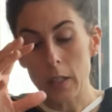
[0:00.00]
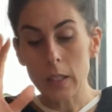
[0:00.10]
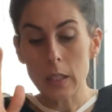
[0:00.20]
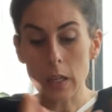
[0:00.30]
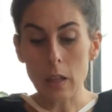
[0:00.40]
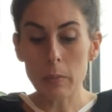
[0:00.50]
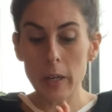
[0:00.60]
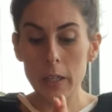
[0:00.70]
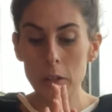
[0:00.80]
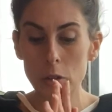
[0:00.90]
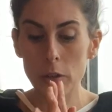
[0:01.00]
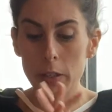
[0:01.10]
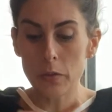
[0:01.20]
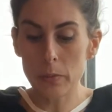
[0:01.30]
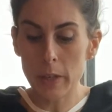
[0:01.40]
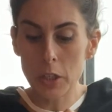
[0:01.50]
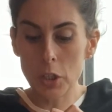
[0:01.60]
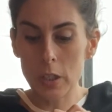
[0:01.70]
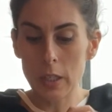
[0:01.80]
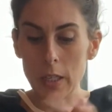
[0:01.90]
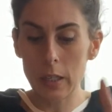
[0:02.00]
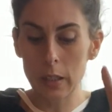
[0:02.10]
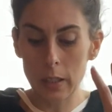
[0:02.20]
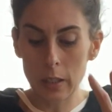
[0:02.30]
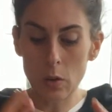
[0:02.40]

Celebrating your transformation and healing